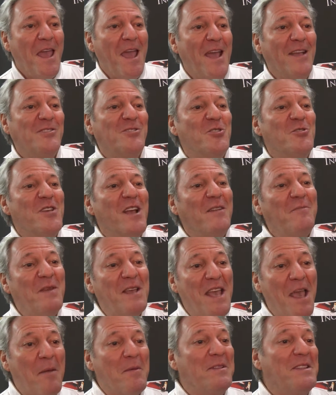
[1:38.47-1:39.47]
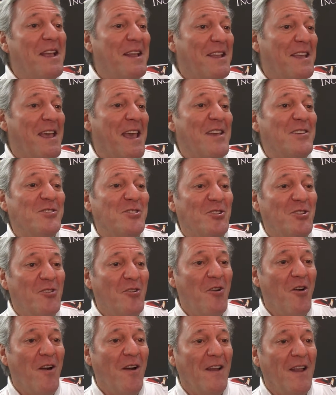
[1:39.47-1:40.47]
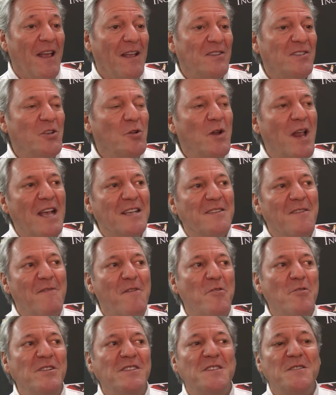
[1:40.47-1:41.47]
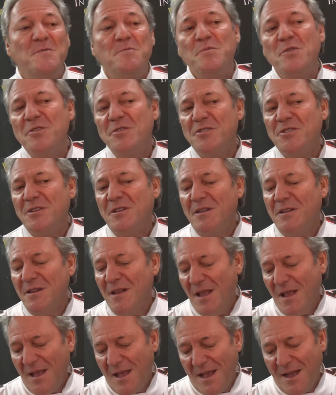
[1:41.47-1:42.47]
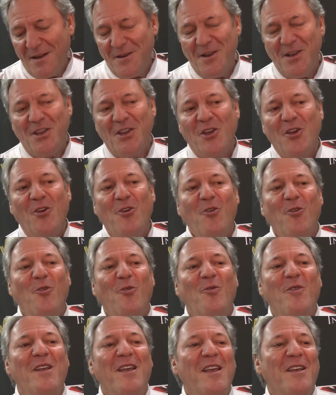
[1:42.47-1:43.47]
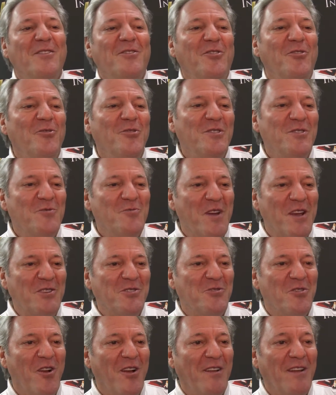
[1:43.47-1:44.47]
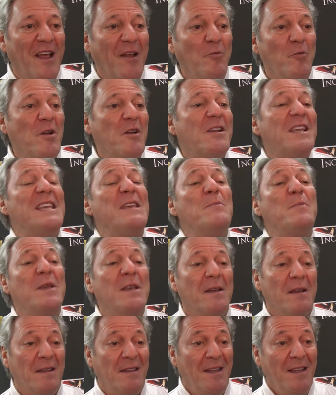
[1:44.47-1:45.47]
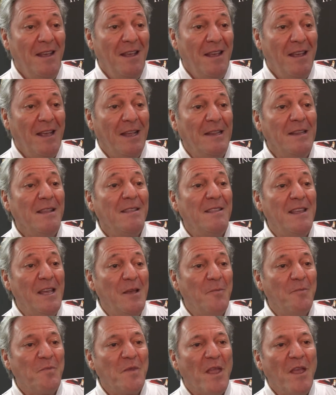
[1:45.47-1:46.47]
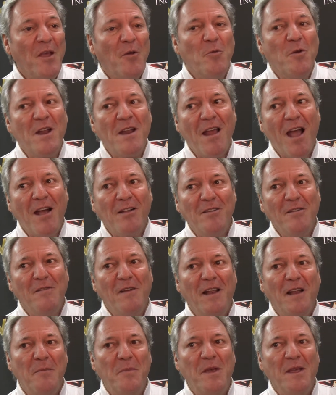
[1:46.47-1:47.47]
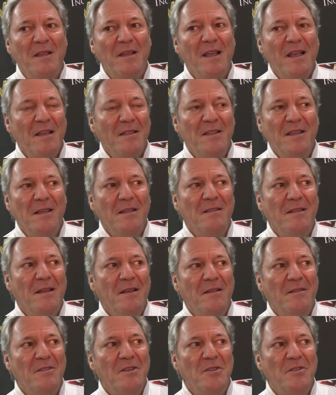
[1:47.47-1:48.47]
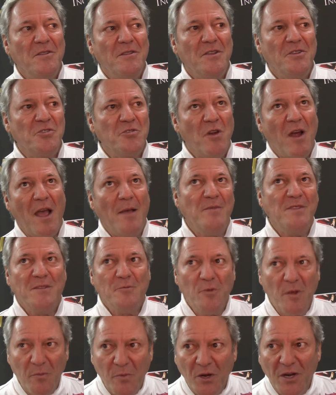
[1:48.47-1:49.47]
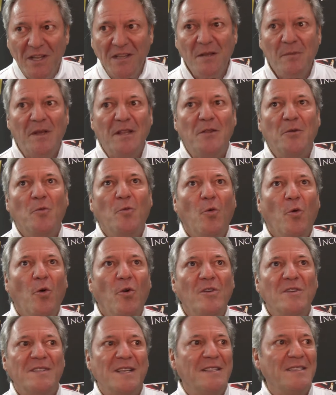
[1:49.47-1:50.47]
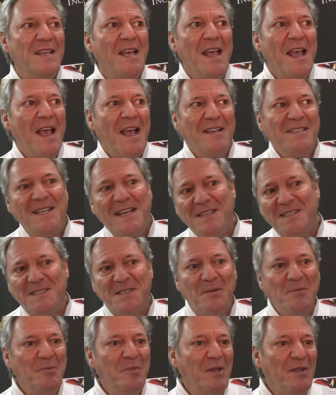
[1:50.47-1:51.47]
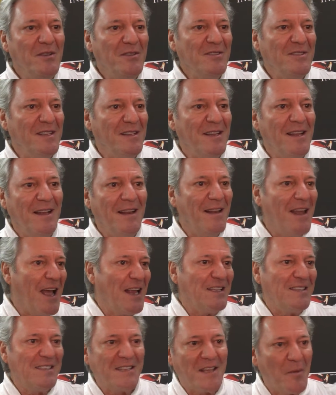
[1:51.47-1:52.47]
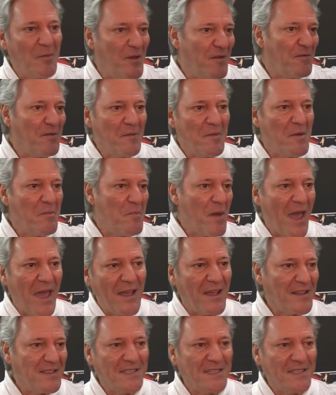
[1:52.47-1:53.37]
And so that became a dedication to God. And so it has a very spiritual undertone to this restaurant, and we're keeping it in the theme. We're now developing the tribes, and we're putting them in the walls as their symbols, and the lights coming from the back.